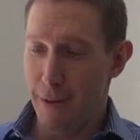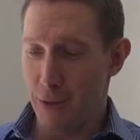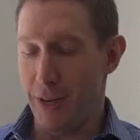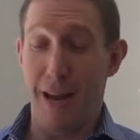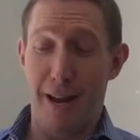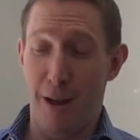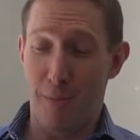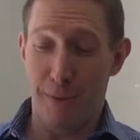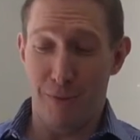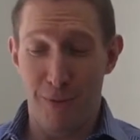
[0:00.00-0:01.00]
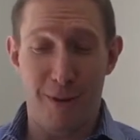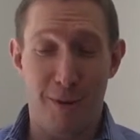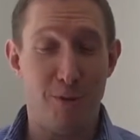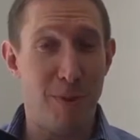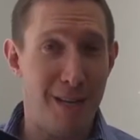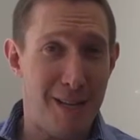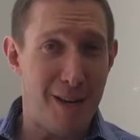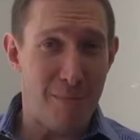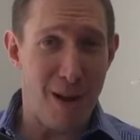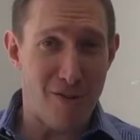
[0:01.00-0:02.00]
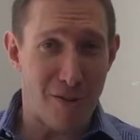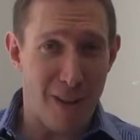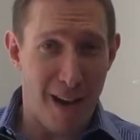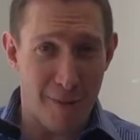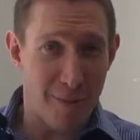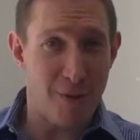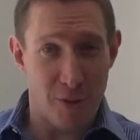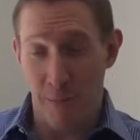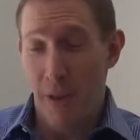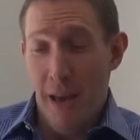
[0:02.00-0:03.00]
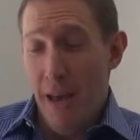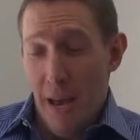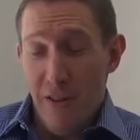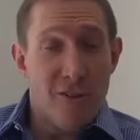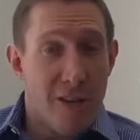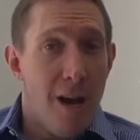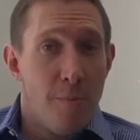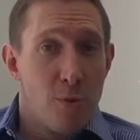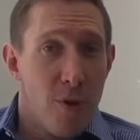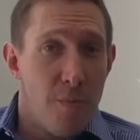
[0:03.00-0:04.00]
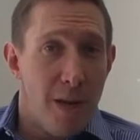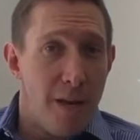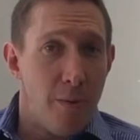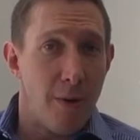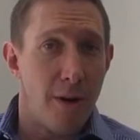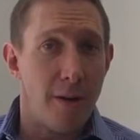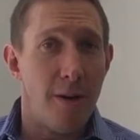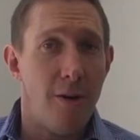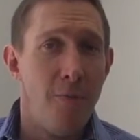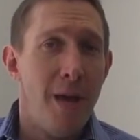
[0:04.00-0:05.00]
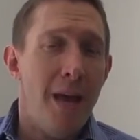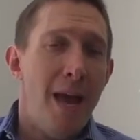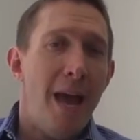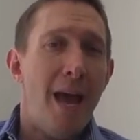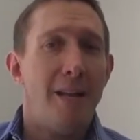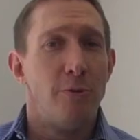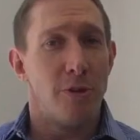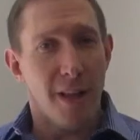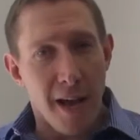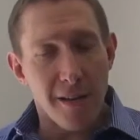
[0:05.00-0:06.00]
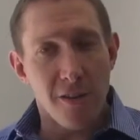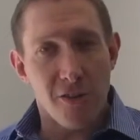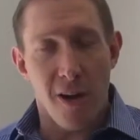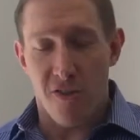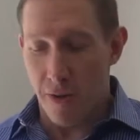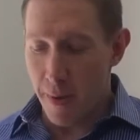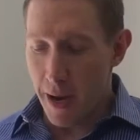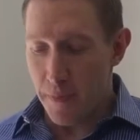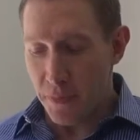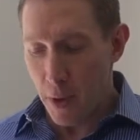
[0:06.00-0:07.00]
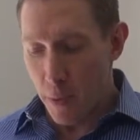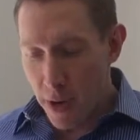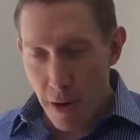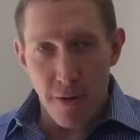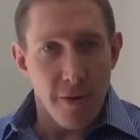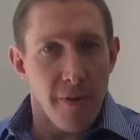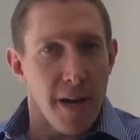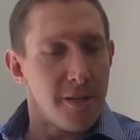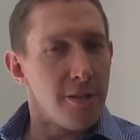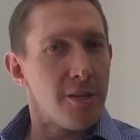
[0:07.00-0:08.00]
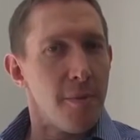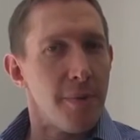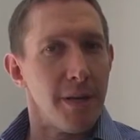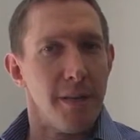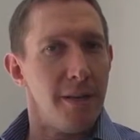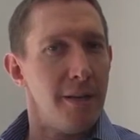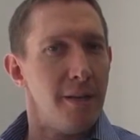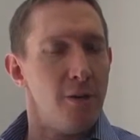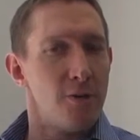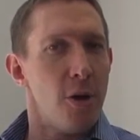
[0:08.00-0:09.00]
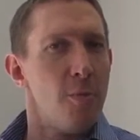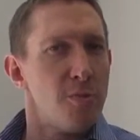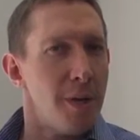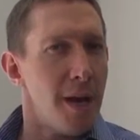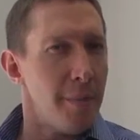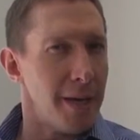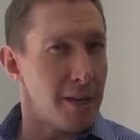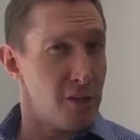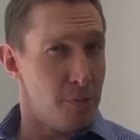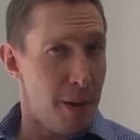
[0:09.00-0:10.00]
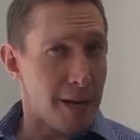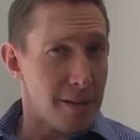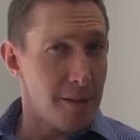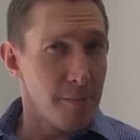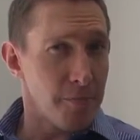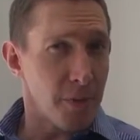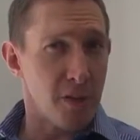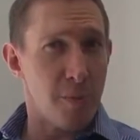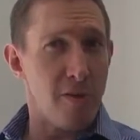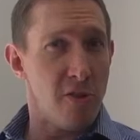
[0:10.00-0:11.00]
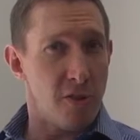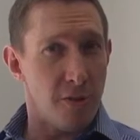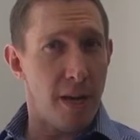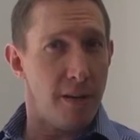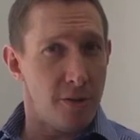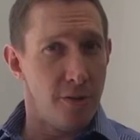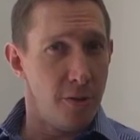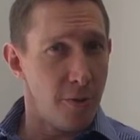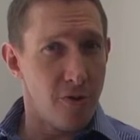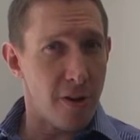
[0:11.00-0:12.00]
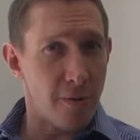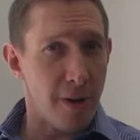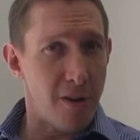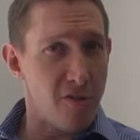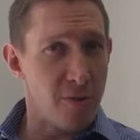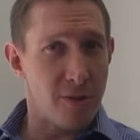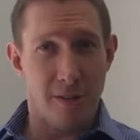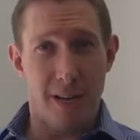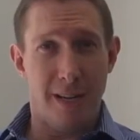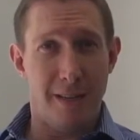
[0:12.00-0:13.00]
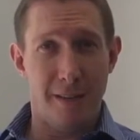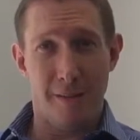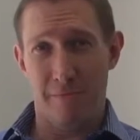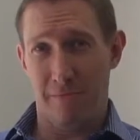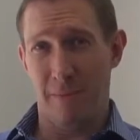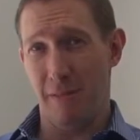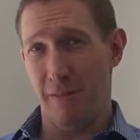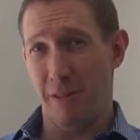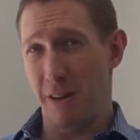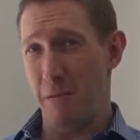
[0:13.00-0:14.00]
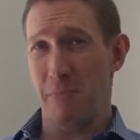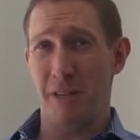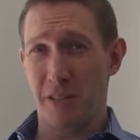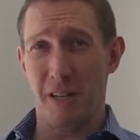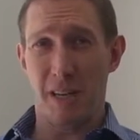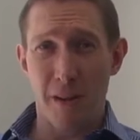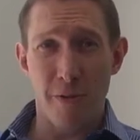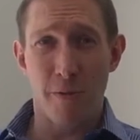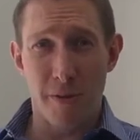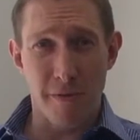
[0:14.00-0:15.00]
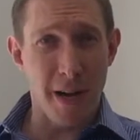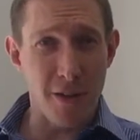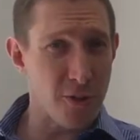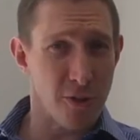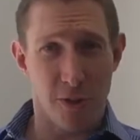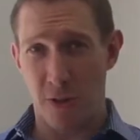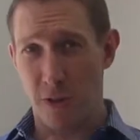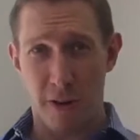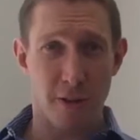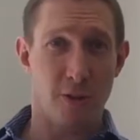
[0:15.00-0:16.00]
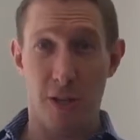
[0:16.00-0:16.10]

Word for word: I can't help it. You know, here's Medidata patient cloud, right? So it just comes with me anywhere I go. And there was a lot of discussion about bring your own device is something that is almost becoming expected, especially as you get into newer generations. The idea that your company is going to give you a device just is starting to